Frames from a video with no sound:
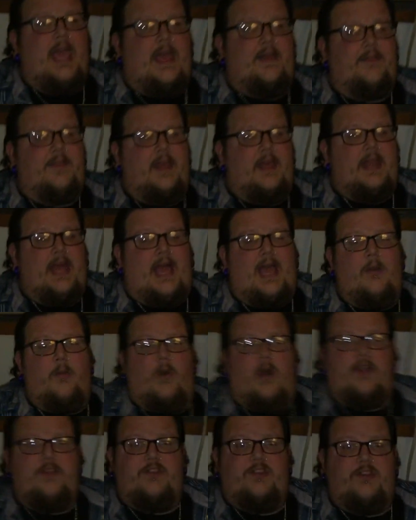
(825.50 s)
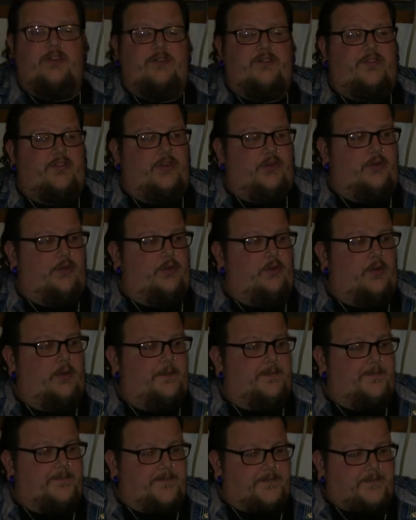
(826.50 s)
And then I want you to
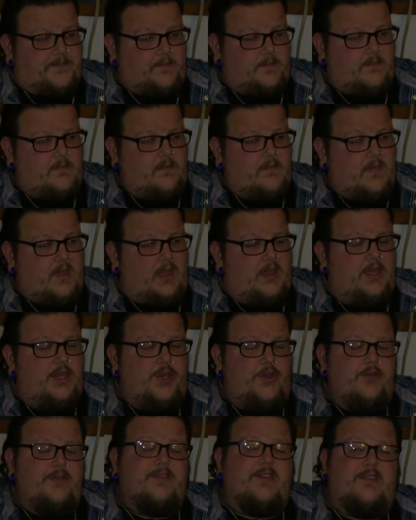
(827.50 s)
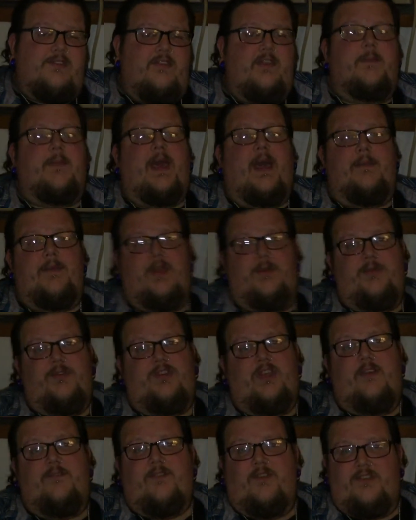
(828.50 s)
use the sleep apnea
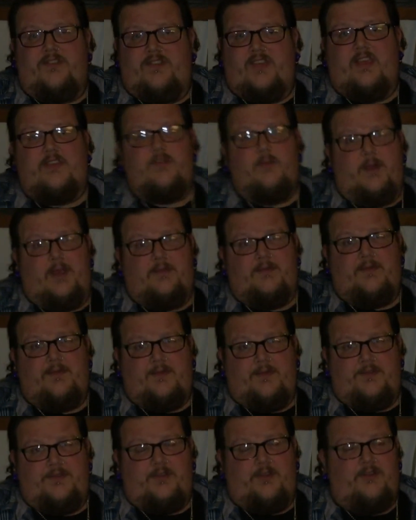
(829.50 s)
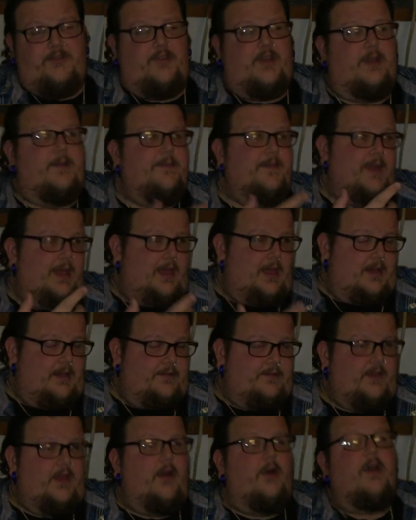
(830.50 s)
machine for 6 weeks before surgery.
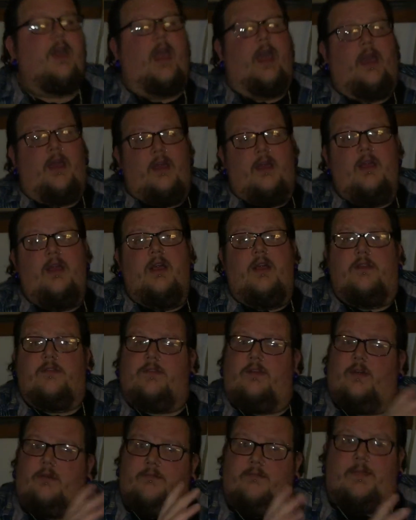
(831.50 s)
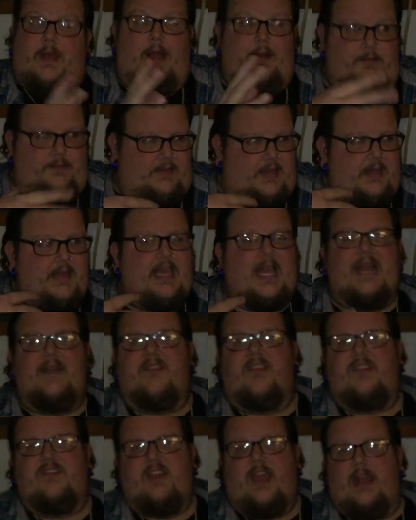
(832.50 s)
So okay, so I was getting kind
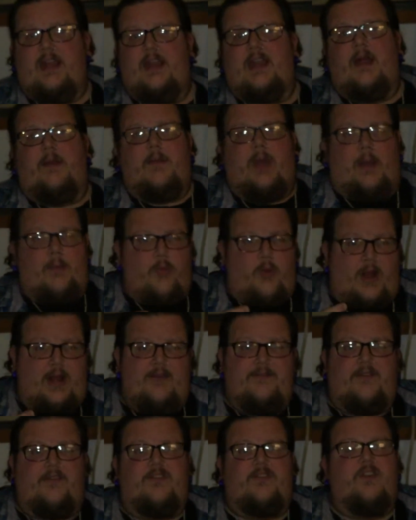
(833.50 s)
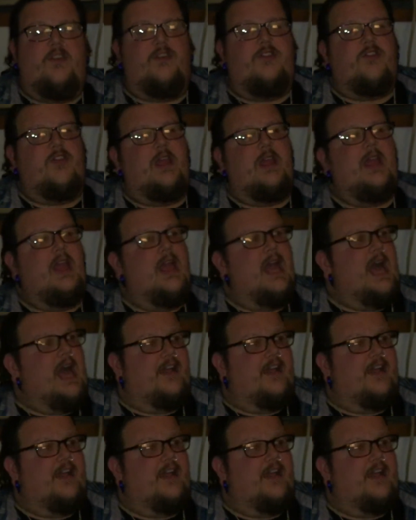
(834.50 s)
of excited. I'm ready for surgery.